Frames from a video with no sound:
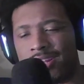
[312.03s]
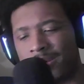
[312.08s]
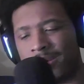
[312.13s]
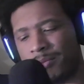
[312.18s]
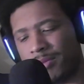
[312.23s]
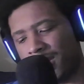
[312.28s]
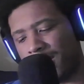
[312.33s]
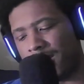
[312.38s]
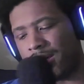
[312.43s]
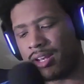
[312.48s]
Let
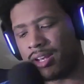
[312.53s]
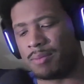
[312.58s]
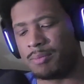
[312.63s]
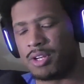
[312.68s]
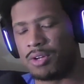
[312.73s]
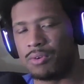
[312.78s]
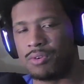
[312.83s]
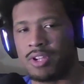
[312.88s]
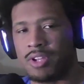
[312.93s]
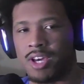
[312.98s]
me
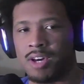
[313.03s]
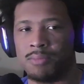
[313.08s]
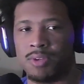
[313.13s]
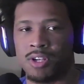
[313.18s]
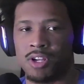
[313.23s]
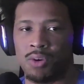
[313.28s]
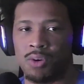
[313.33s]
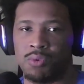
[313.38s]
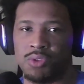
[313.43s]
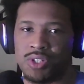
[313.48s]
know down
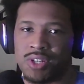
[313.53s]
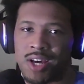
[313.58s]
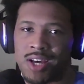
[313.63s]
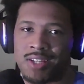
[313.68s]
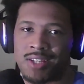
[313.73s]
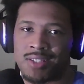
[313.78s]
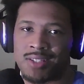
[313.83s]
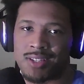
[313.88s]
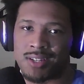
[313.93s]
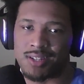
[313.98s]
below what you
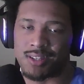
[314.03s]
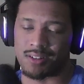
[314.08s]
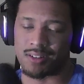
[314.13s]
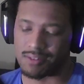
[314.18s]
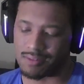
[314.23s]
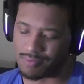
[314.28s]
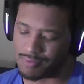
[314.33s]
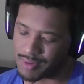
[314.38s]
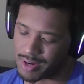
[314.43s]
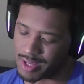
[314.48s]
guys think
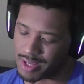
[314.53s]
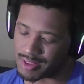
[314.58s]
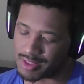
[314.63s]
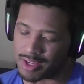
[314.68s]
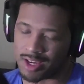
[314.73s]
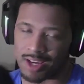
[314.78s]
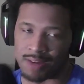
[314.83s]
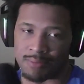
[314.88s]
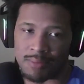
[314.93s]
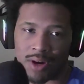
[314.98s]
right
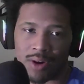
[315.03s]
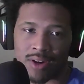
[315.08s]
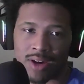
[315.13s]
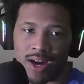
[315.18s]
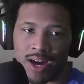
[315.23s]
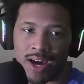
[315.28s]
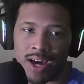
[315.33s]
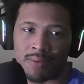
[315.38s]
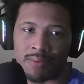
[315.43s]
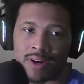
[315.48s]
there about
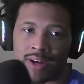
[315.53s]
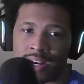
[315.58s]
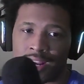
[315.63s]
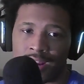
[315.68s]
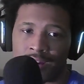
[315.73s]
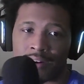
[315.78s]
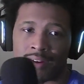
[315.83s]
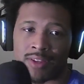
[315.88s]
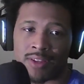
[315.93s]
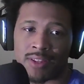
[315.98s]
Kaiba and
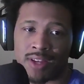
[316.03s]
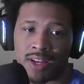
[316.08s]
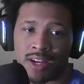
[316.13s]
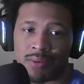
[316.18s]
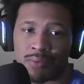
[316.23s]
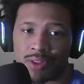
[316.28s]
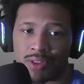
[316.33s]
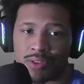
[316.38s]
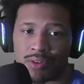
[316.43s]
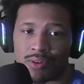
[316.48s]
everything that he
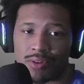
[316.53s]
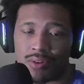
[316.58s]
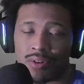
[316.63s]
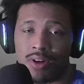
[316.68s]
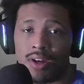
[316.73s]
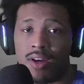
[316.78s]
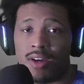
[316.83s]
went through.